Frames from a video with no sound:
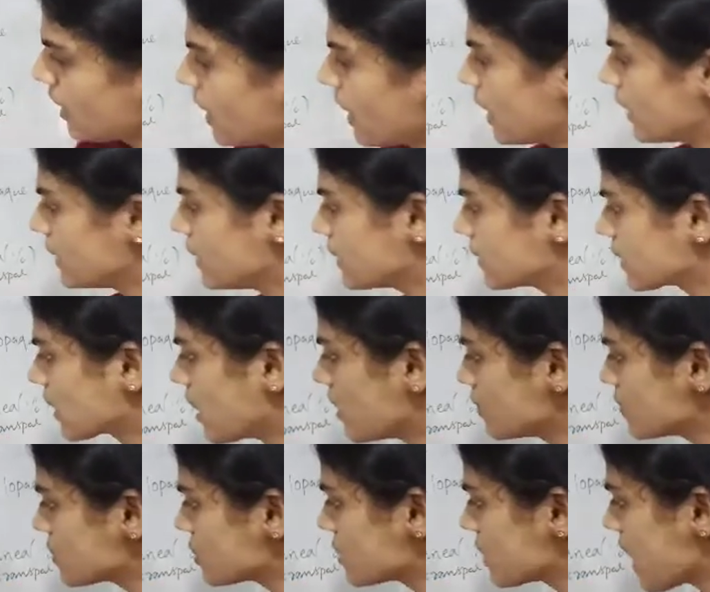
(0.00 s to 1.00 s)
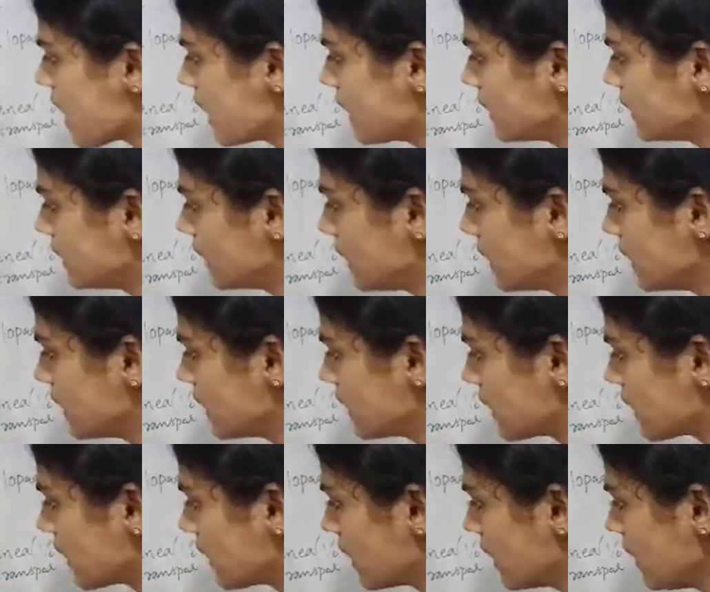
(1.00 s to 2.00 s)
and it comes
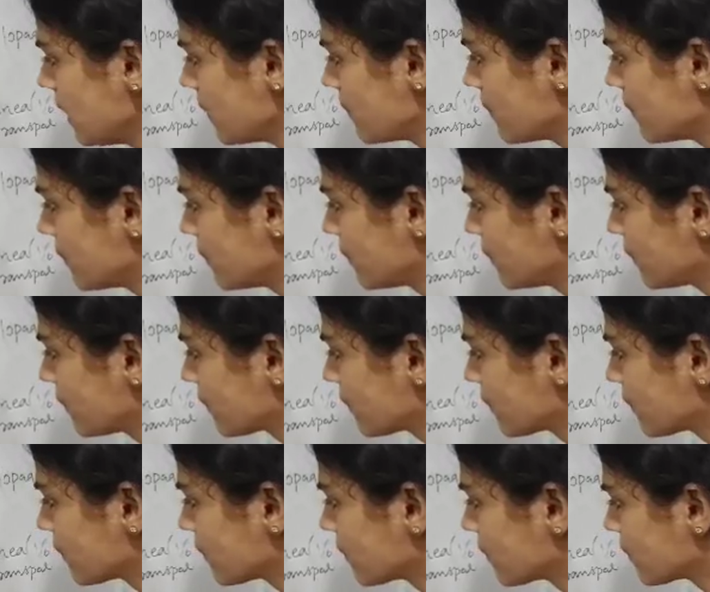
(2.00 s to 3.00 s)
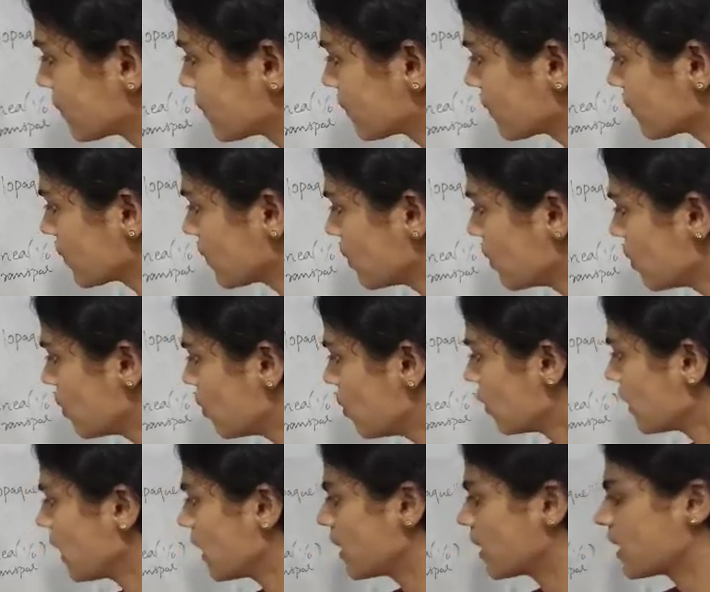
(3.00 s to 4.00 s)
anteriorly.
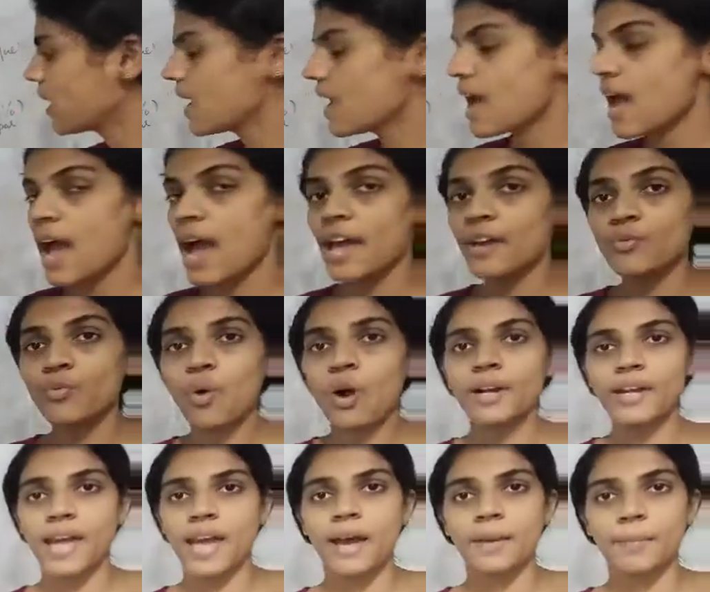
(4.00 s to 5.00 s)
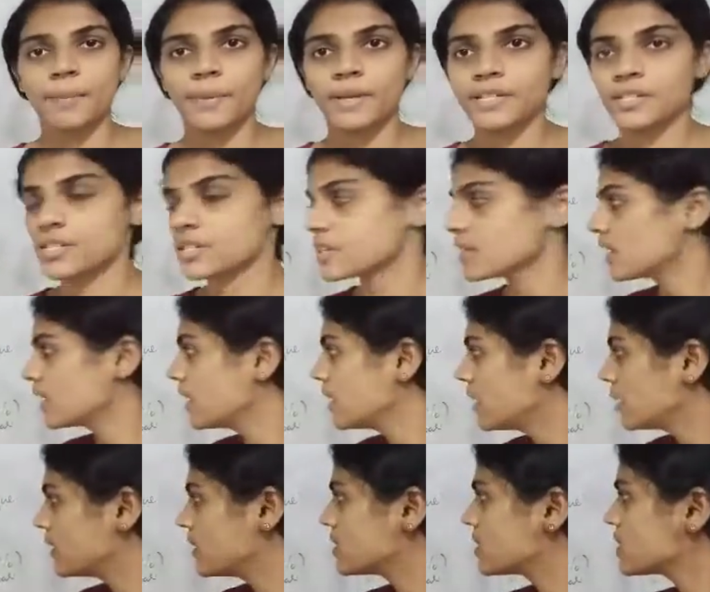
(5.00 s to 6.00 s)
Okay, and what happens?
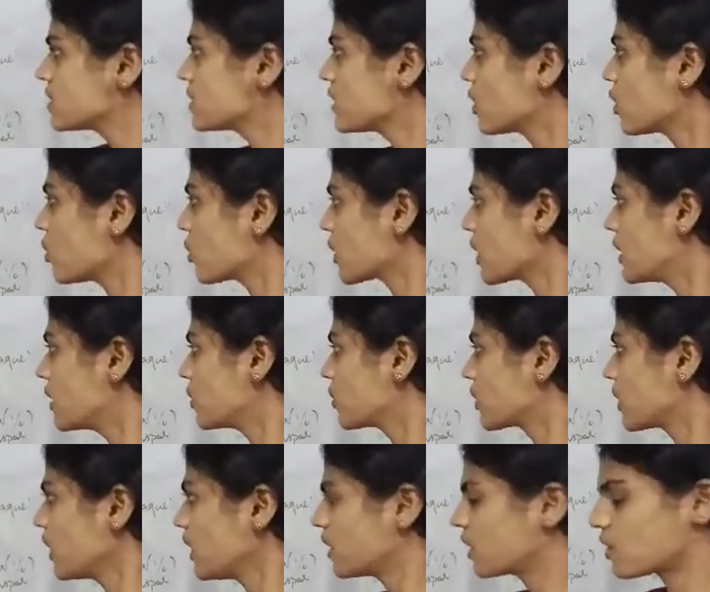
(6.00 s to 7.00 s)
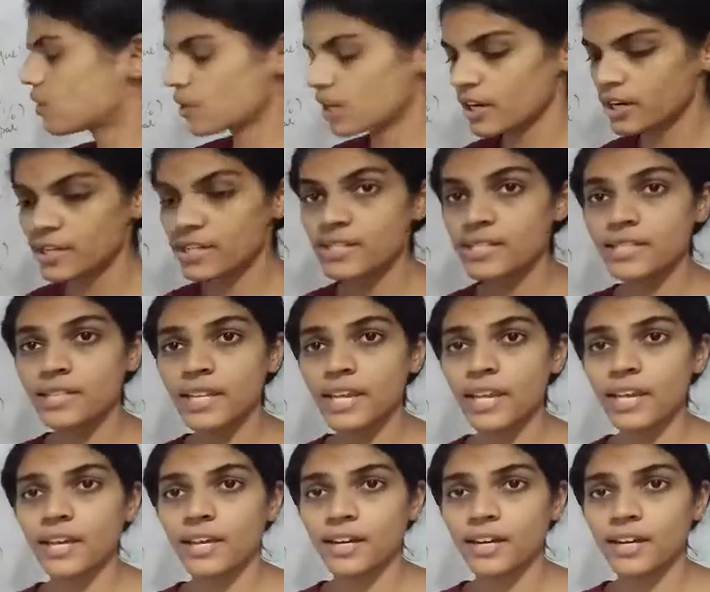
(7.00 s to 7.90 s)
This is the choroid. Okay, choroid is the